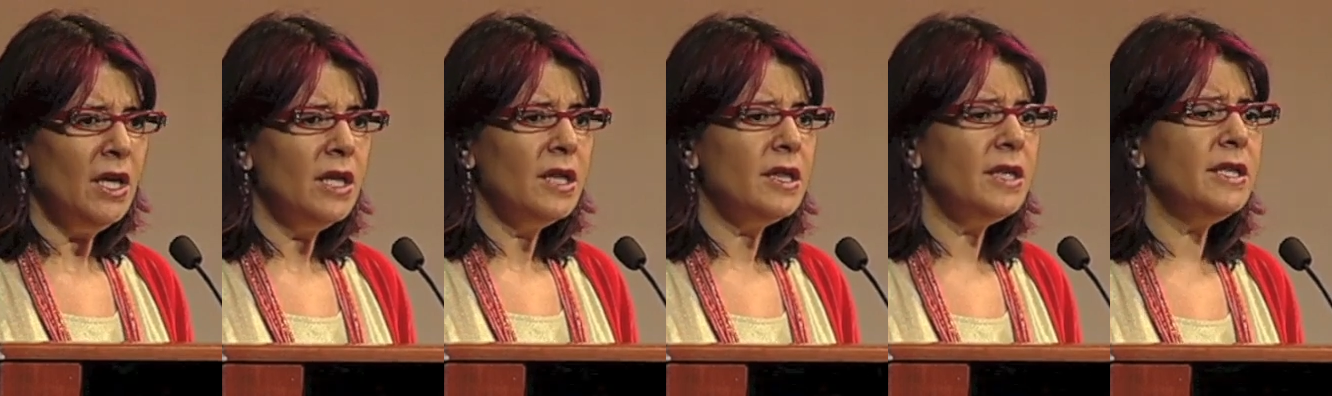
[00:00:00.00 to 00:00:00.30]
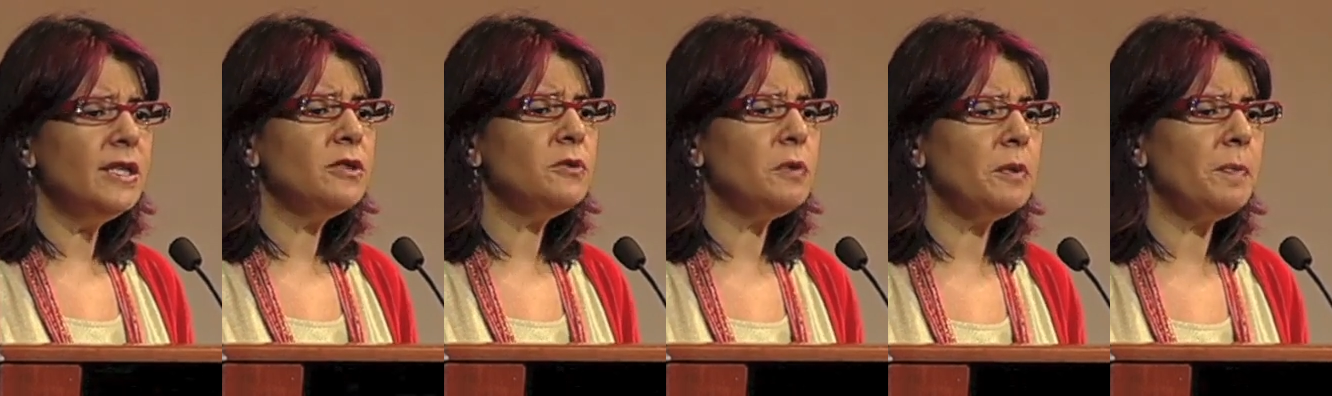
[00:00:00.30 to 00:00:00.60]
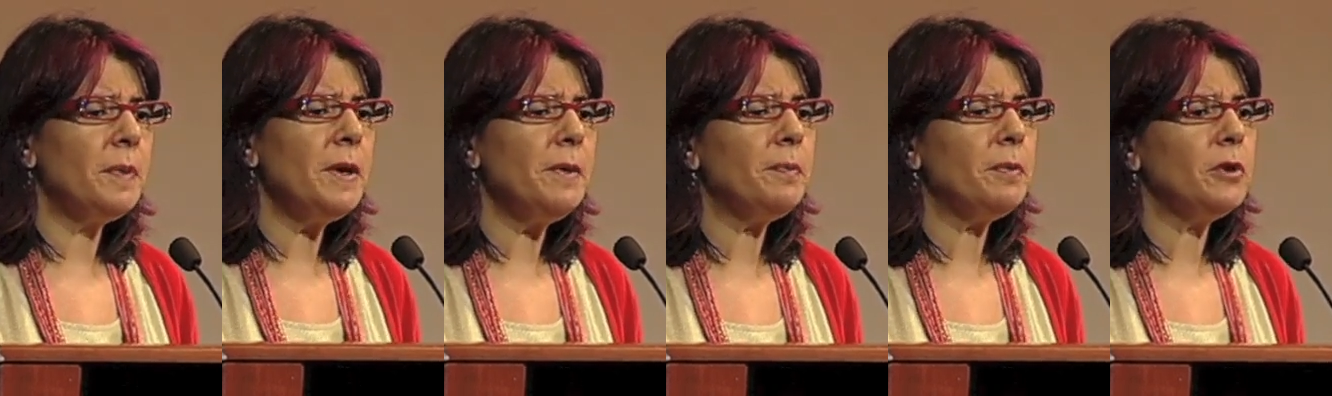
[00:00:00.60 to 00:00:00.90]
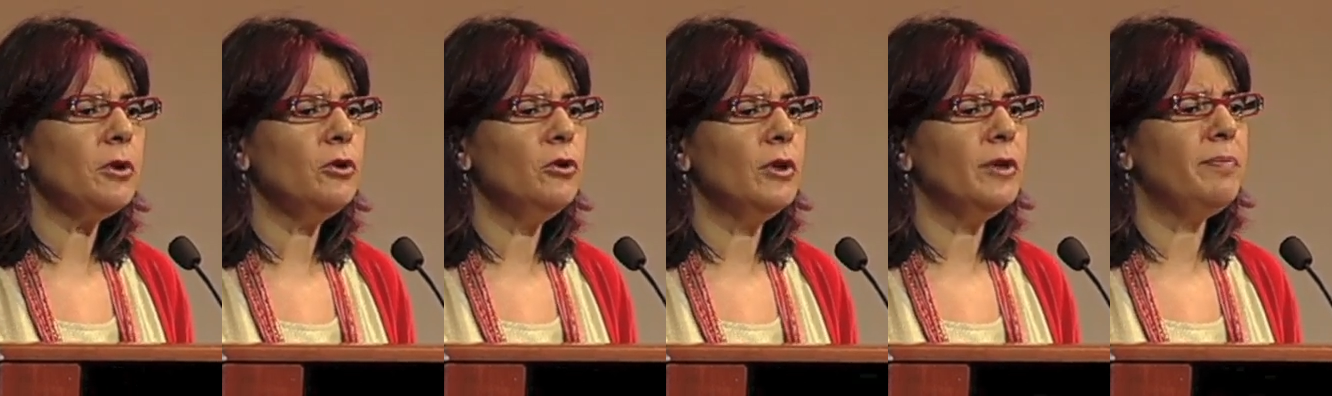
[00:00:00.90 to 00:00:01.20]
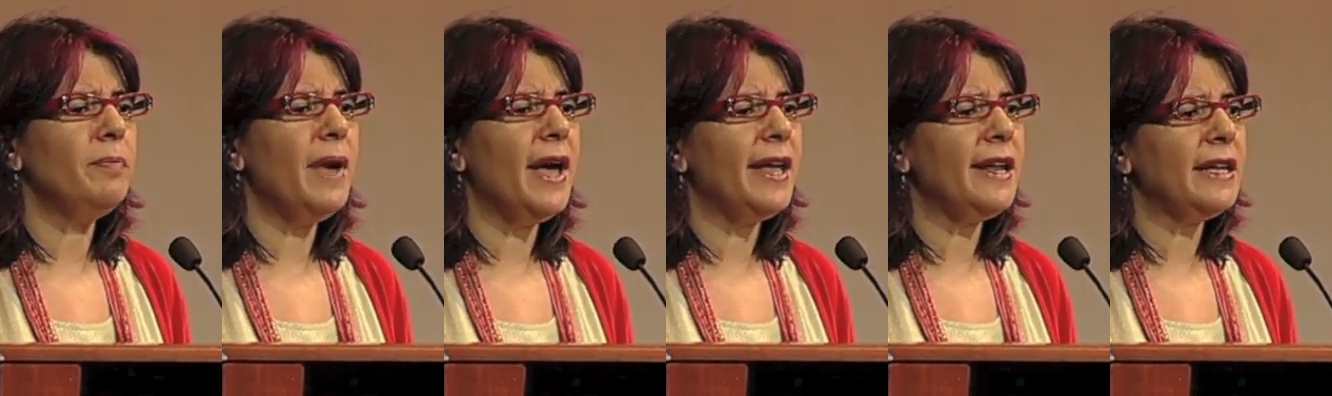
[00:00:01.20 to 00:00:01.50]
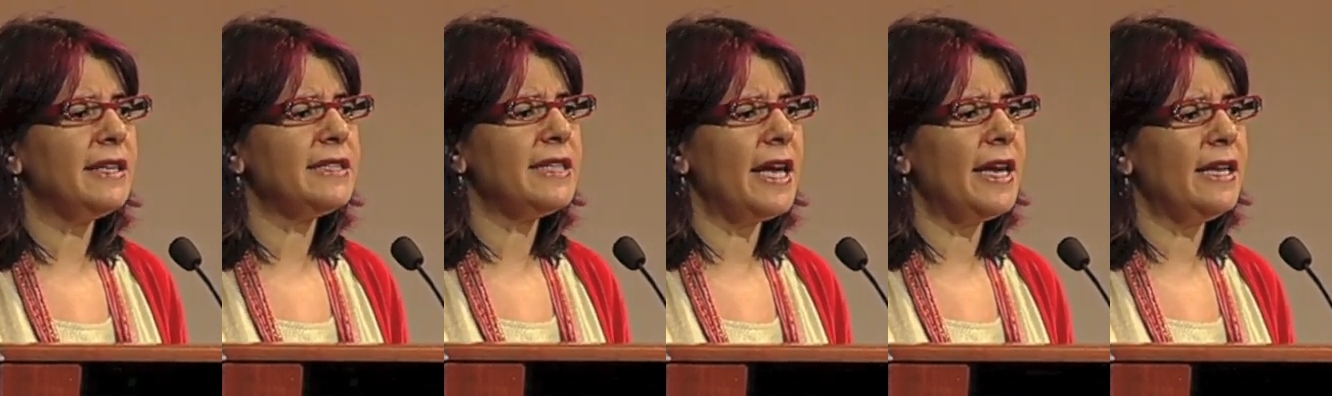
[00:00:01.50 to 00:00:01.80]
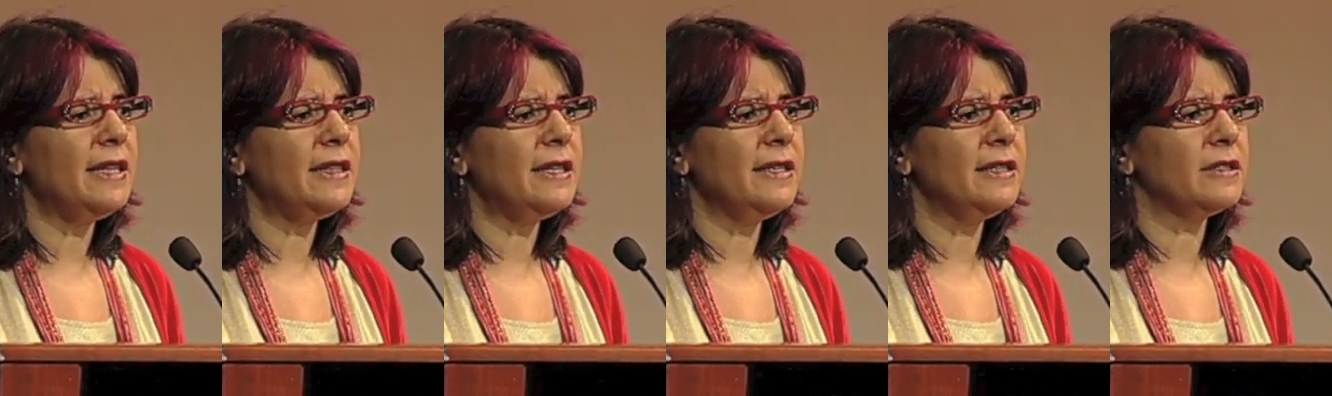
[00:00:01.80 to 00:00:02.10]
These were people who had met as
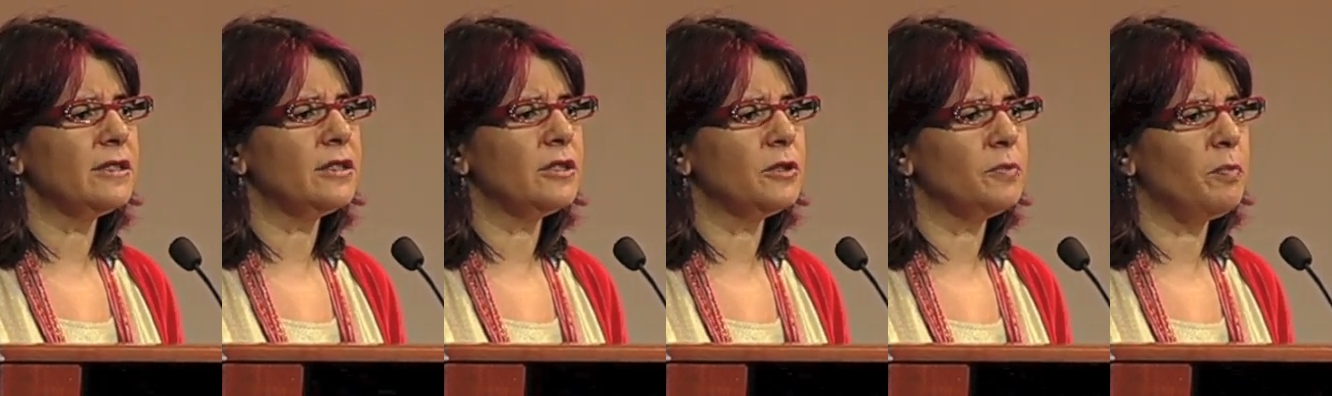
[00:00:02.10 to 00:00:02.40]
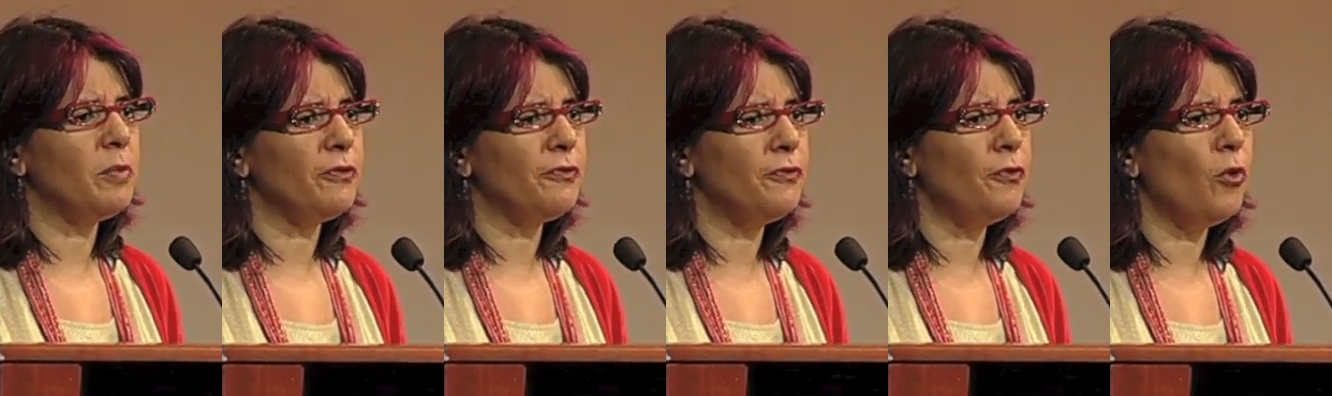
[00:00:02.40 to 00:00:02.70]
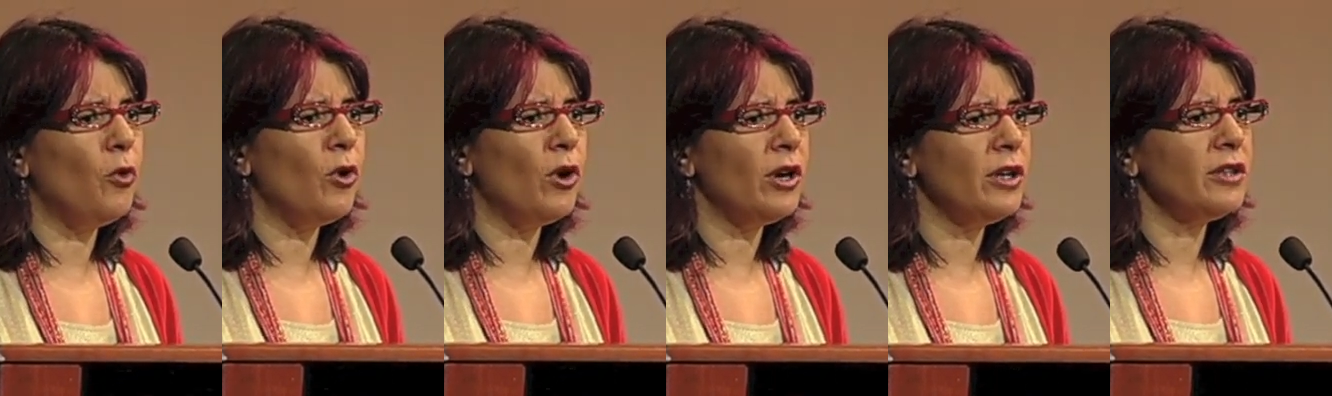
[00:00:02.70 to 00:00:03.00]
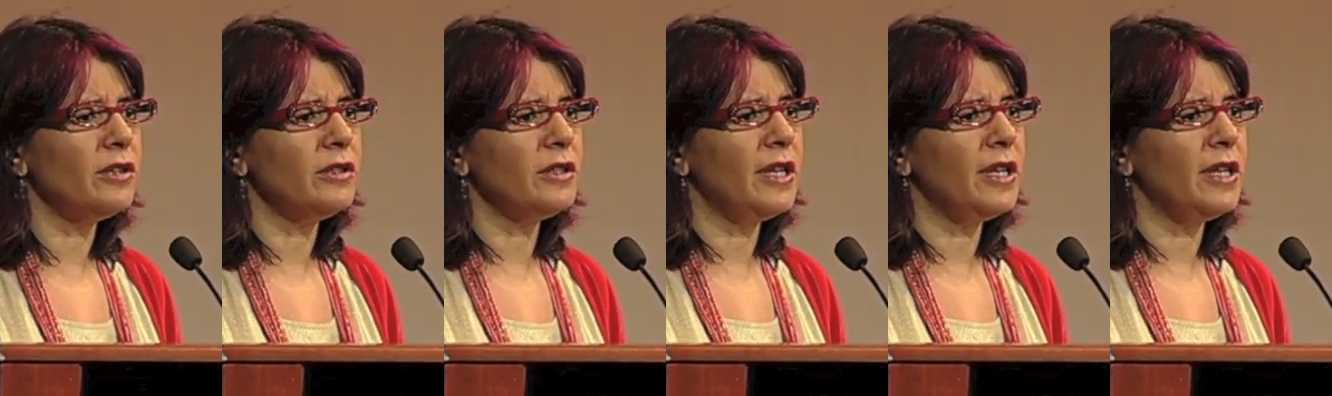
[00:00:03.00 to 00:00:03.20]
atheists before